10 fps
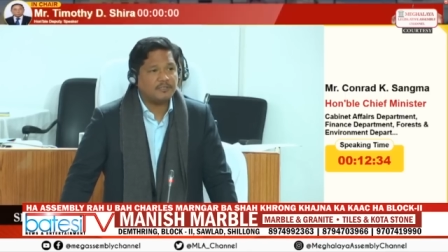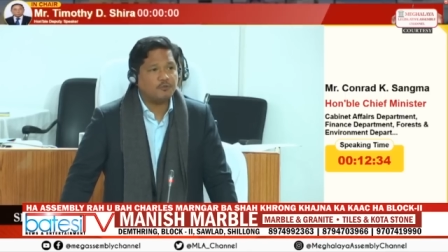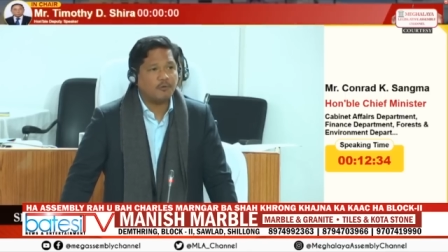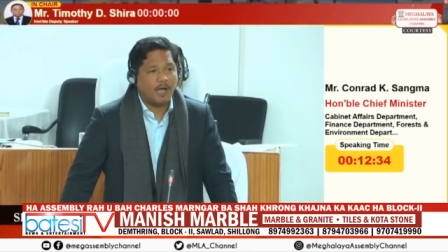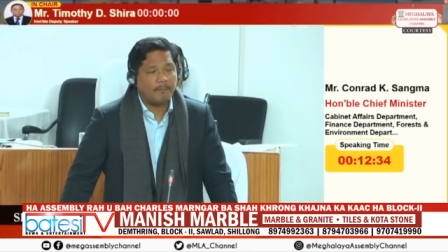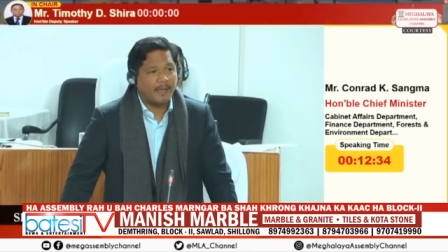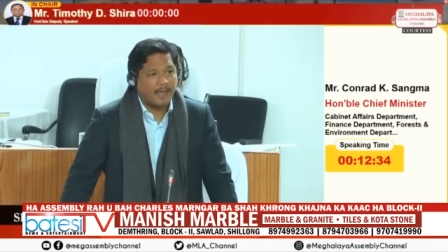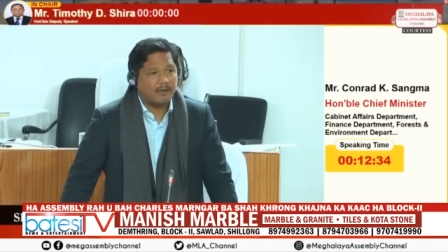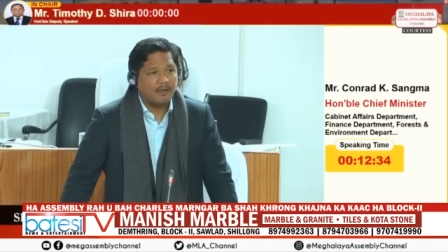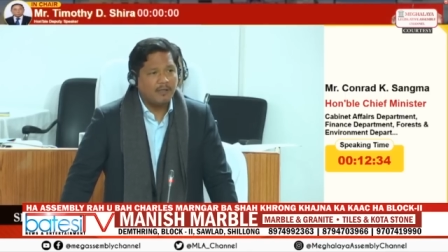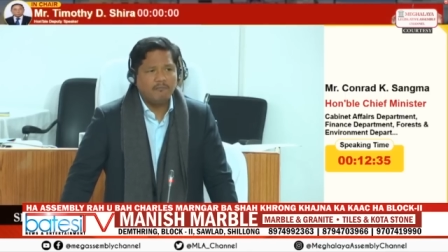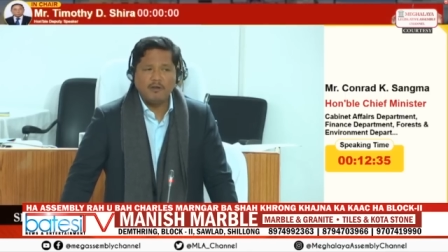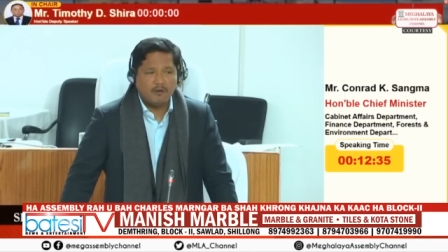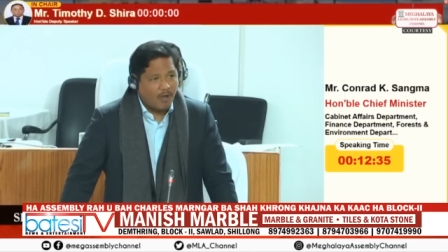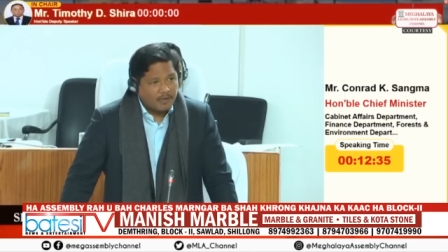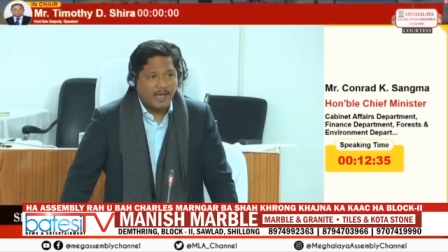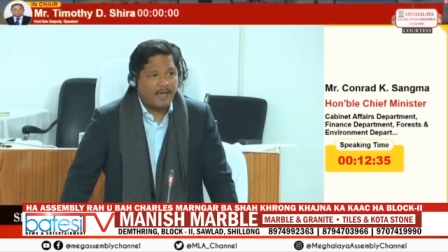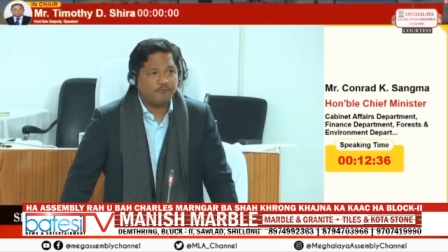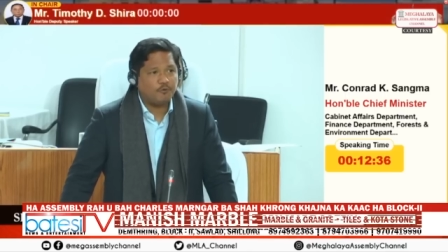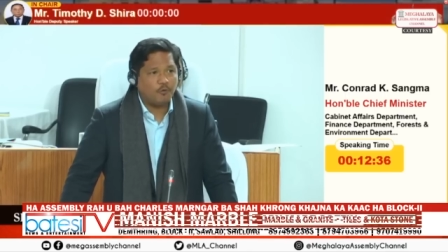to come ahead, will not
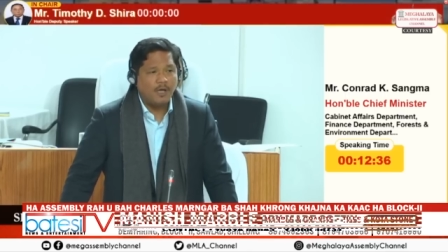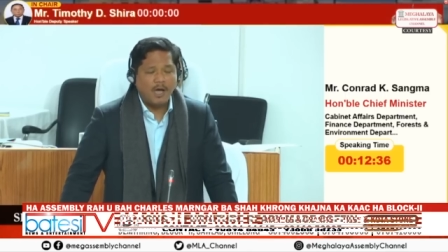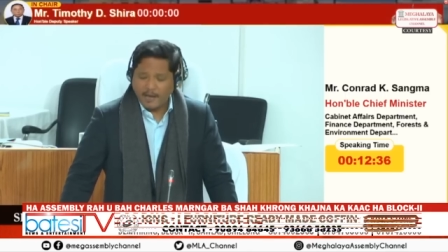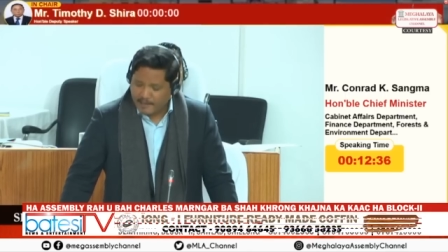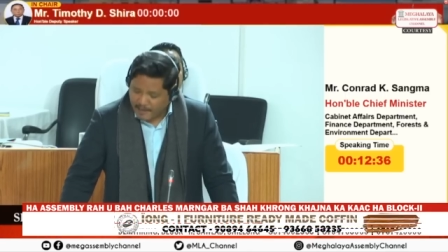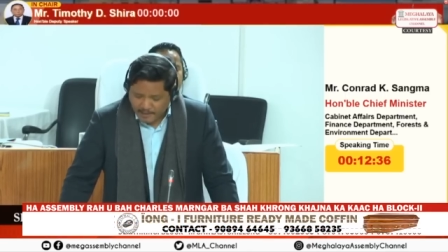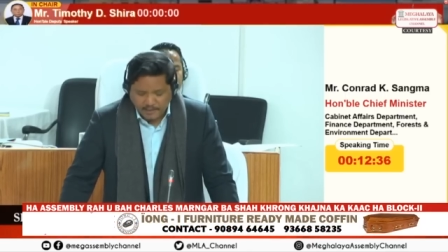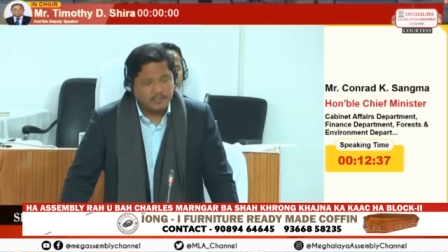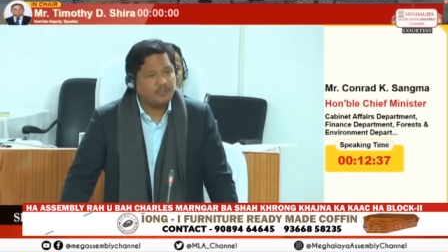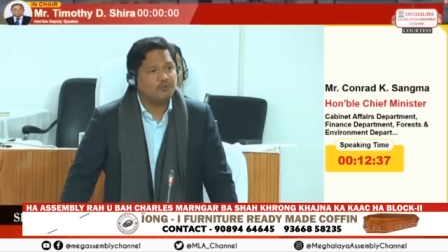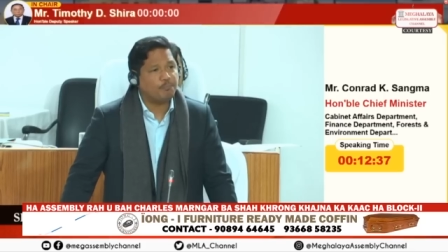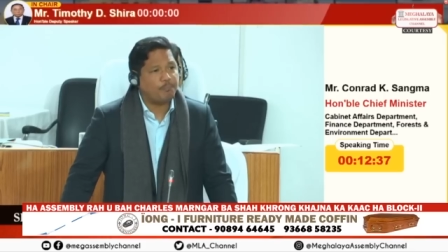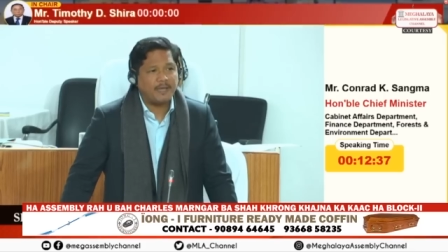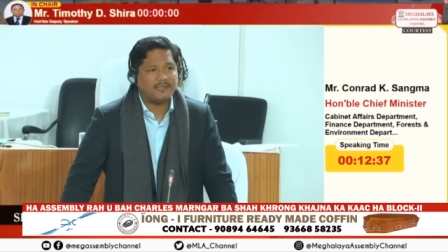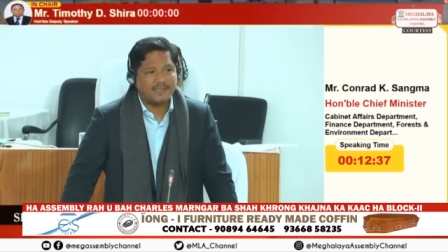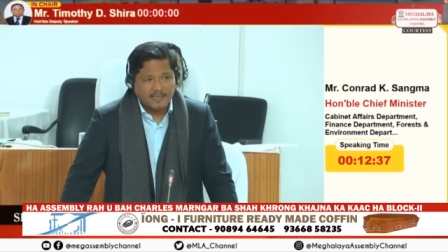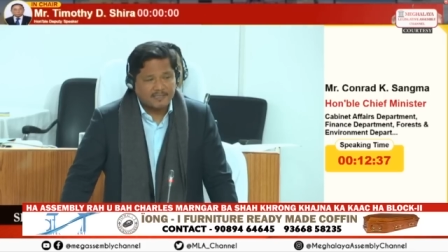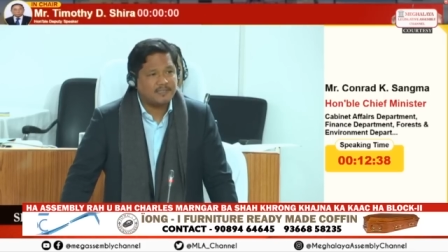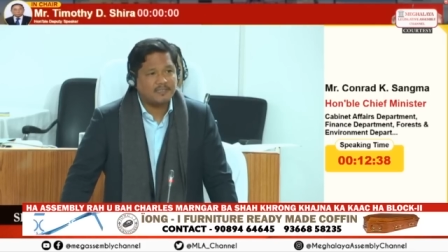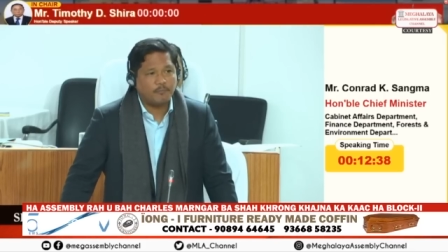have to again continue to pay
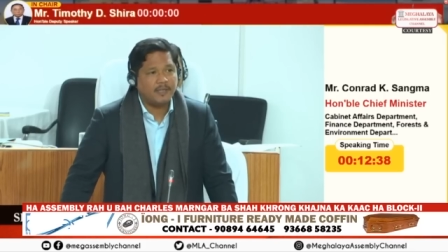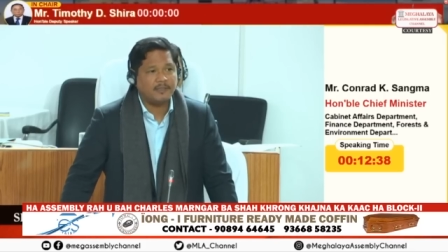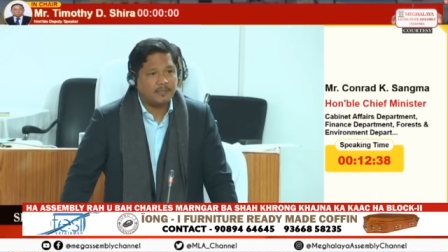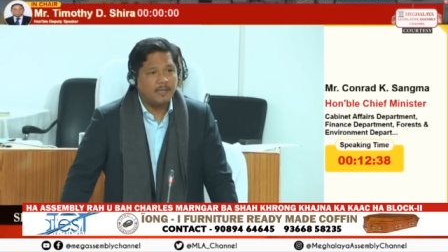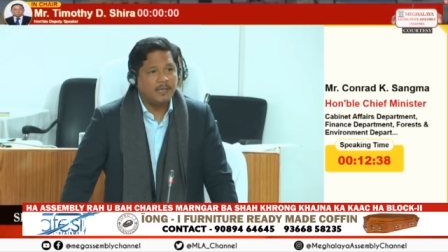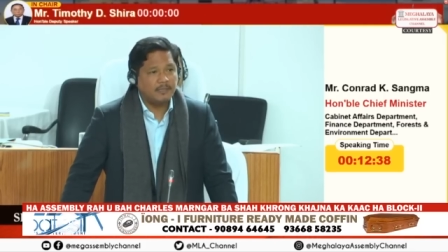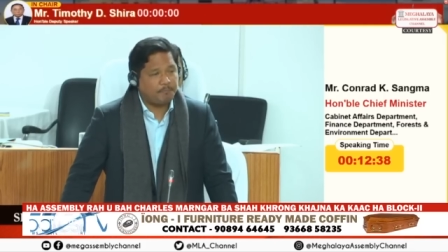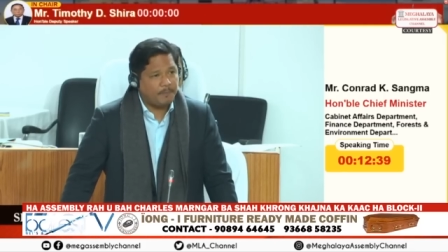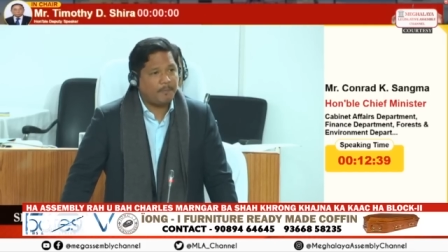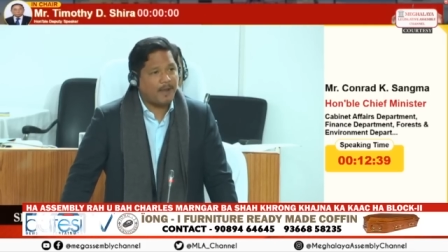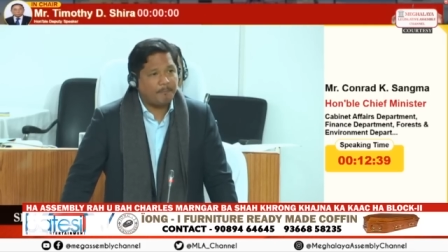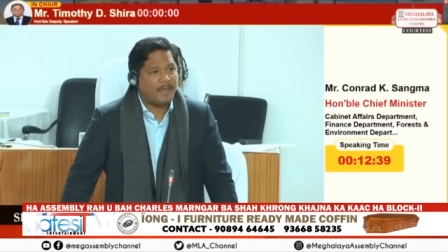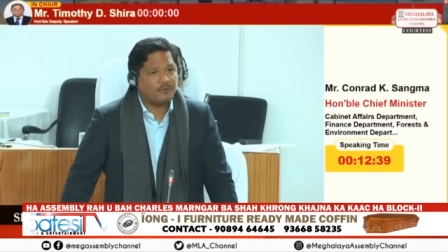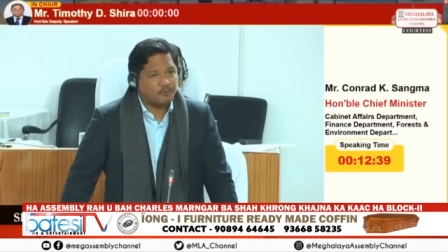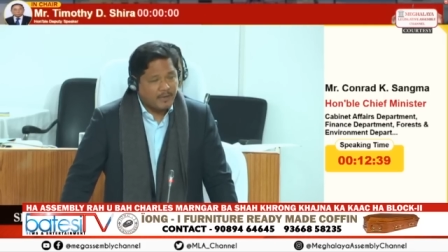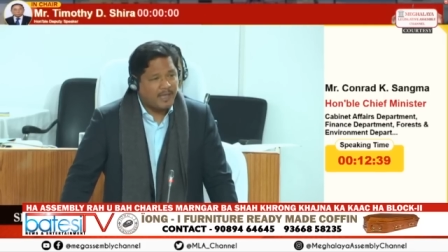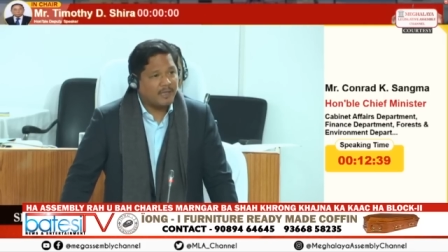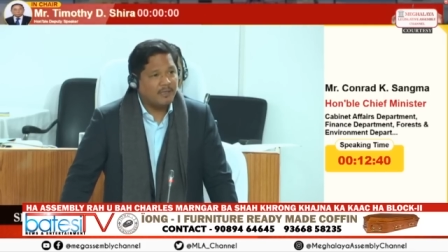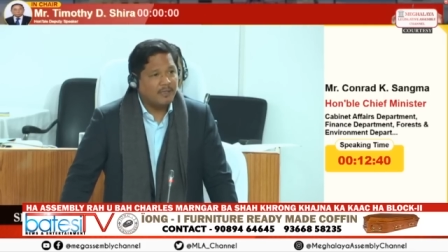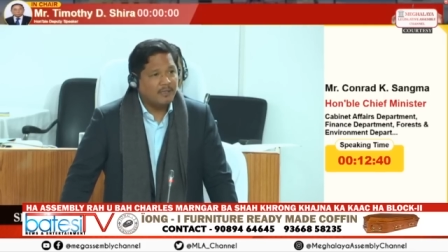taxes the way that the people are paying
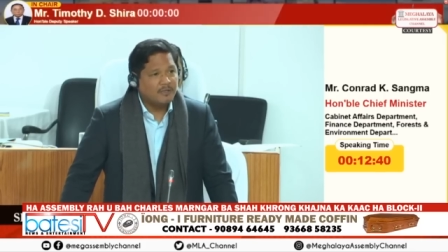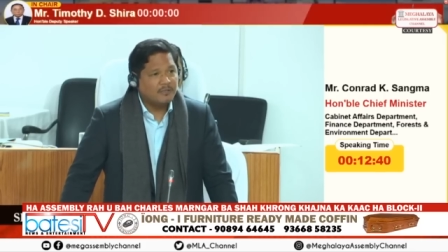today.